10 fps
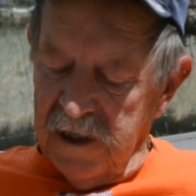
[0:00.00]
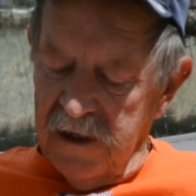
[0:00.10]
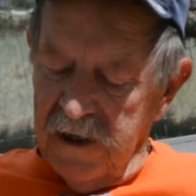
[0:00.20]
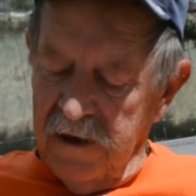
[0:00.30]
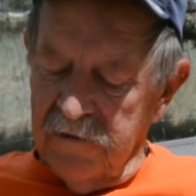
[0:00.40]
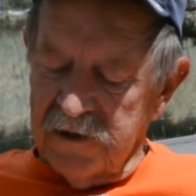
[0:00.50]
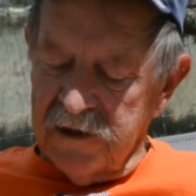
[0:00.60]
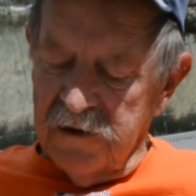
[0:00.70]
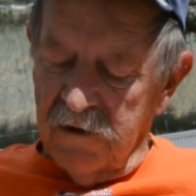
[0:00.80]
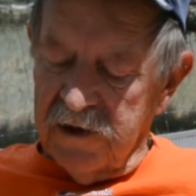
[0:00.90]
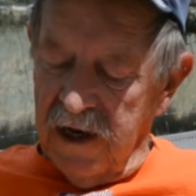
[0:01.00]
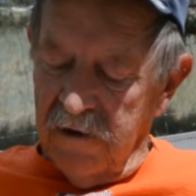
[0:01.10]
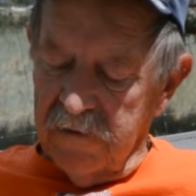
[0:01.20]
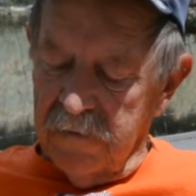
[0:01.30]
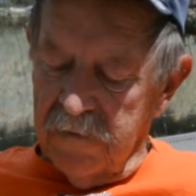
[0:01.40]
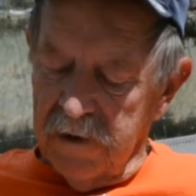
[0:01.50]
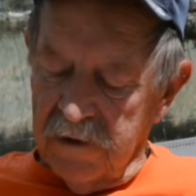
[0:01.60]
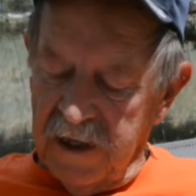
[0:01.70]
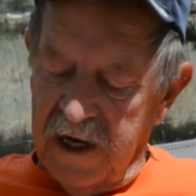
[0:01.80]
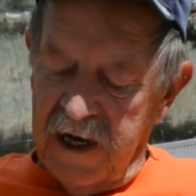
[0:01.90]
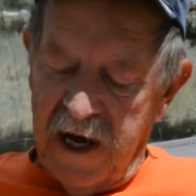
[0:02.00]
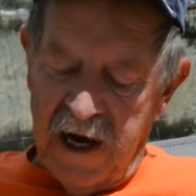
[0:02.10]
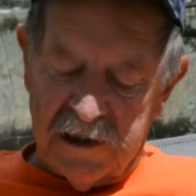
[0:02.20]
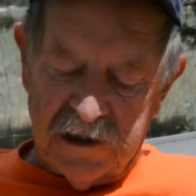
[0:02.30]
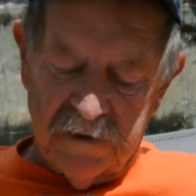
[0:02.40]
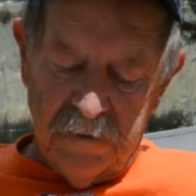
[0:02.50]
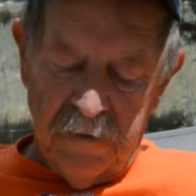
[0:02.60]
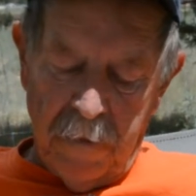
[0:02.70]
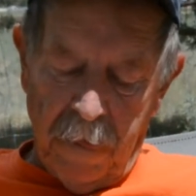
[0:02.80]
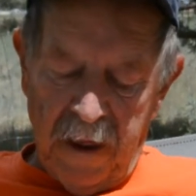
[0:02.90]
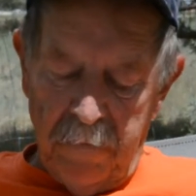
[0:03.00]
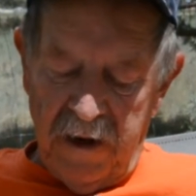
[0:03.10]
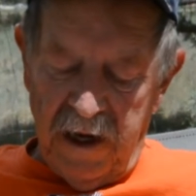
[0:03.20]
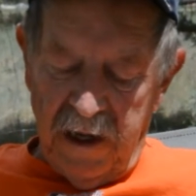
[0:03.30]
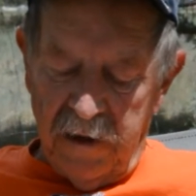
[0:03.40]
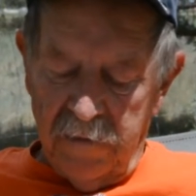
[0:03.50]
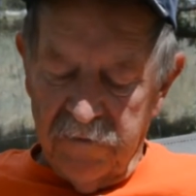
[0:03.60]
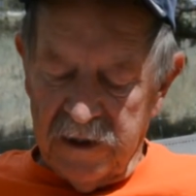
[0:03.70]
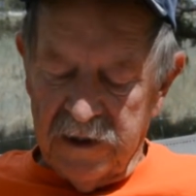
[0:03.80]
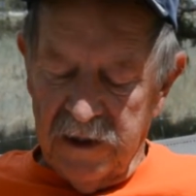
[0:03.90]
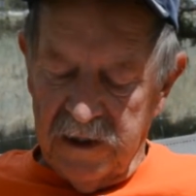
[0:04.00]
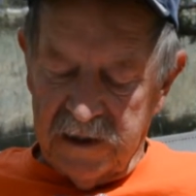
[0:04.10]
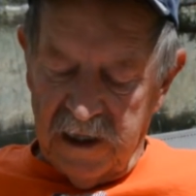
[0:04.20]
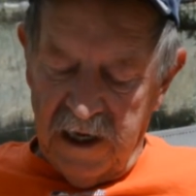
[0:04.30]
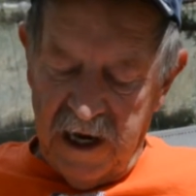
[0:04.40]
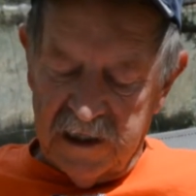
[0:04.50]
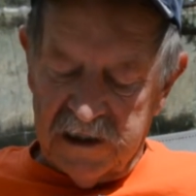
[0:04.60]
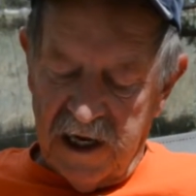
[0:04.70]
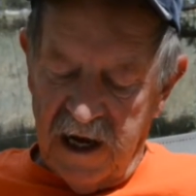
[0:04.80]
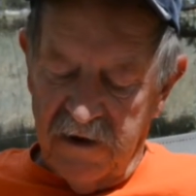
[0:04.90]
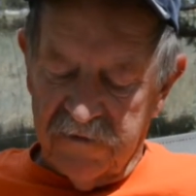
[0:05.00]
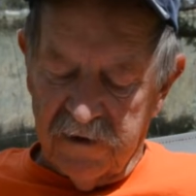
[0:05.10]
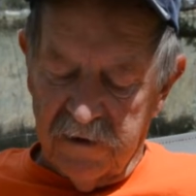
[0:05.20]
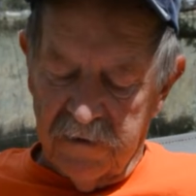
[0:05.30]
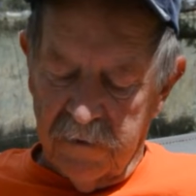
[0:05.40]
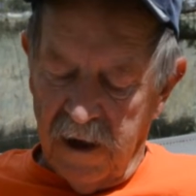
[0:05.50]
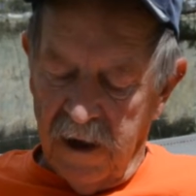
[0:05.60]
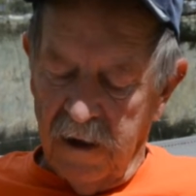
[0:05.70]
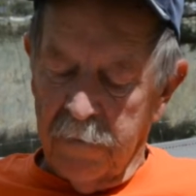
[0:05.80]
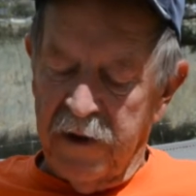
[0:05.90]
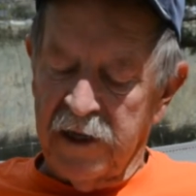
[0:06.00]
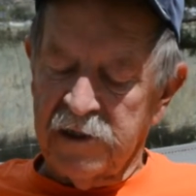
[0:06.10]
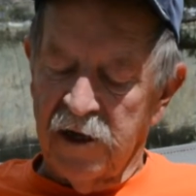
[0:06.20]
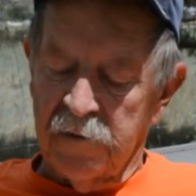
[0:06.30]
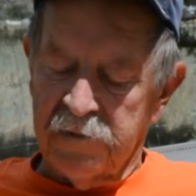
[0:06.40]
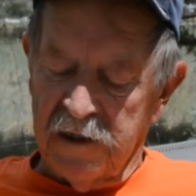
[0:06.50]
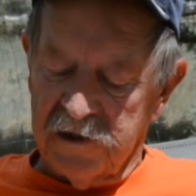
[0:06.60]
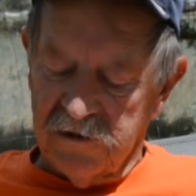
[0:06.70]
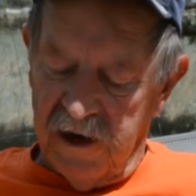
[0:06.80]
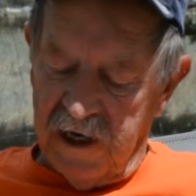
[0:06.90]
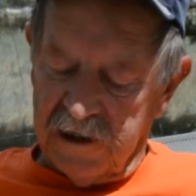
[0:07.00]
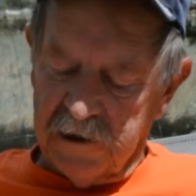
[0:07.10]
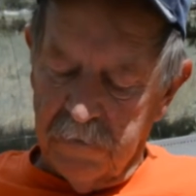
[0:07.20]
it was no doubt late hatch, meaning that they hatched after being dumped in the trash.